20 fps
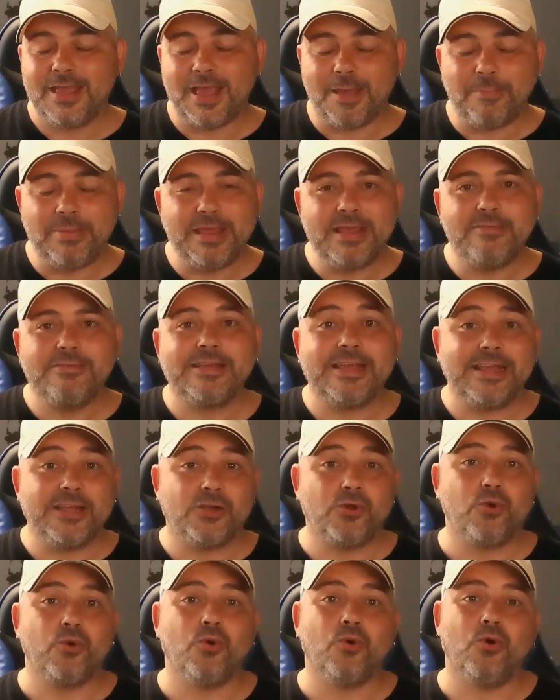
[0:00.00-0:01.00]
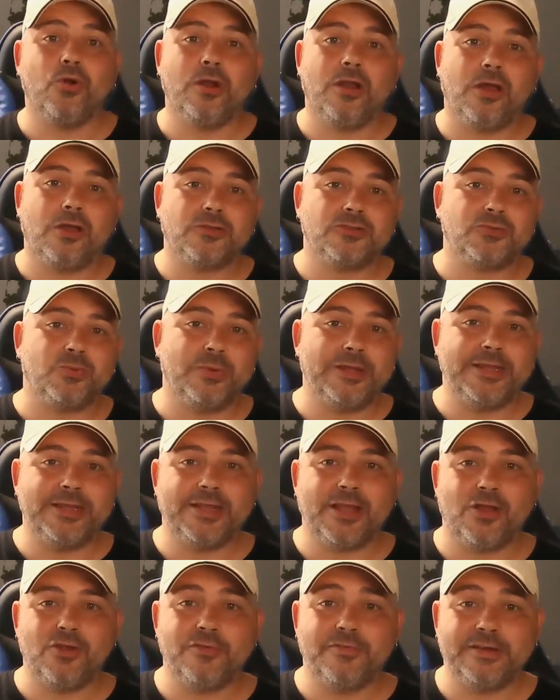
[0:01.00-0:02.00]
Appearing in court last
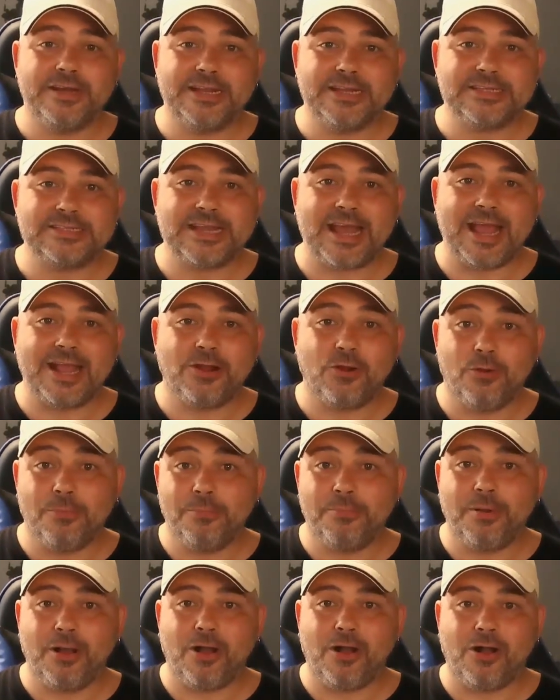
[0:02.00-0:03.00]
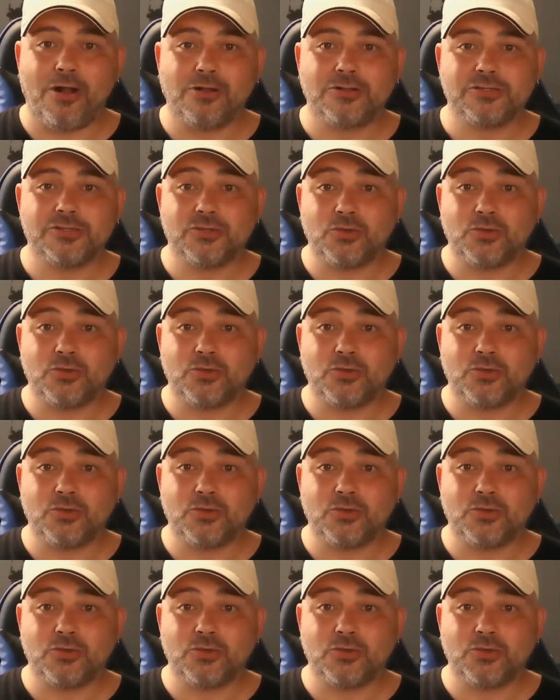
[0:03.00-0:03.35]
week over the attack on Parks,